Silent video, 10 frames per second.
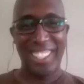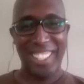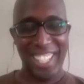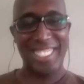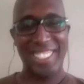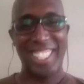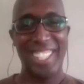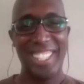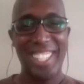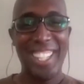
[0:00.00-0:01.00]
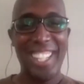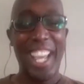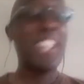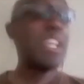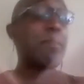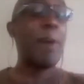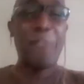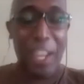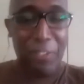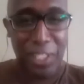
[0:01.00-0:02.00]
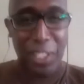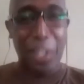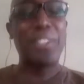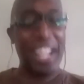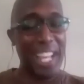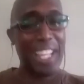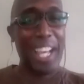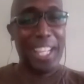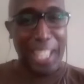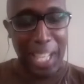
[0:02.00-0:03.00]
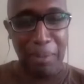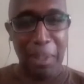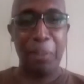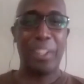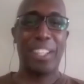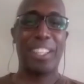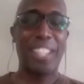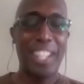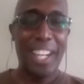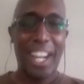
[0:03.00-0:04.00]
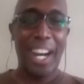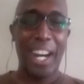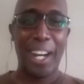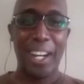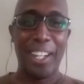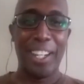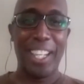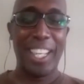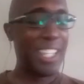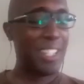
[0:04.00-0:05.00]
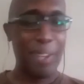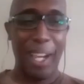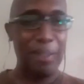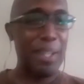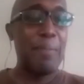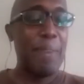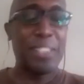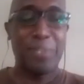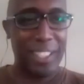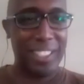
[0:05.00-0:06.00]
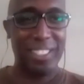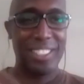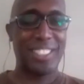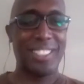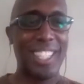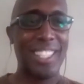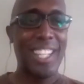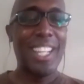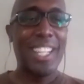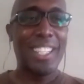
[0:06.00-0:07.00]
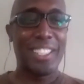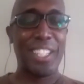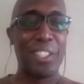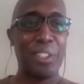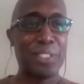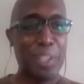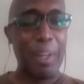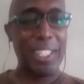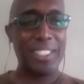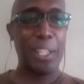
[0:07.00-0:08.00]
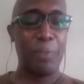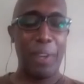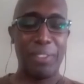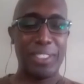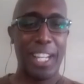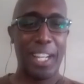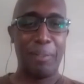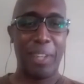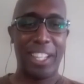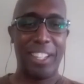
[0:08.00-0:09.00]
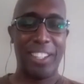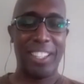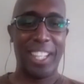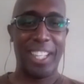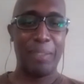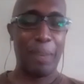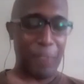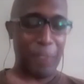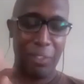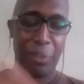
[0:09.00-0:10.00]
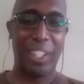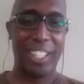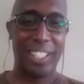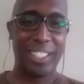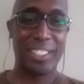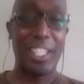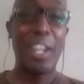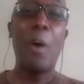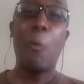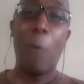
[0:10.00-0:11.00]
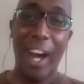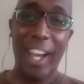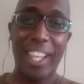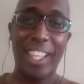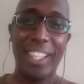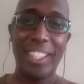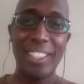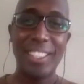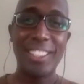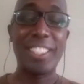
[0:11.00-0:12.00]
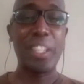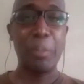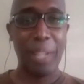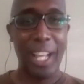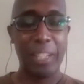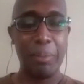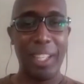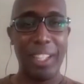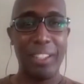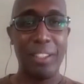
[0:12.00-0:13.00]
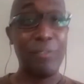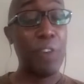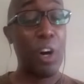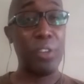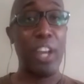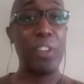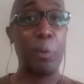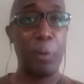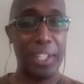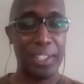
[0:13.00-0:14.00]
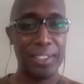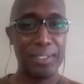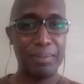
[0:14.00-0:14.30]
Yes. And then my favorite joke that I came here with, it makes me just giggle to myself every time I hear it. And my favorite one is, why did the blind man fall down the well?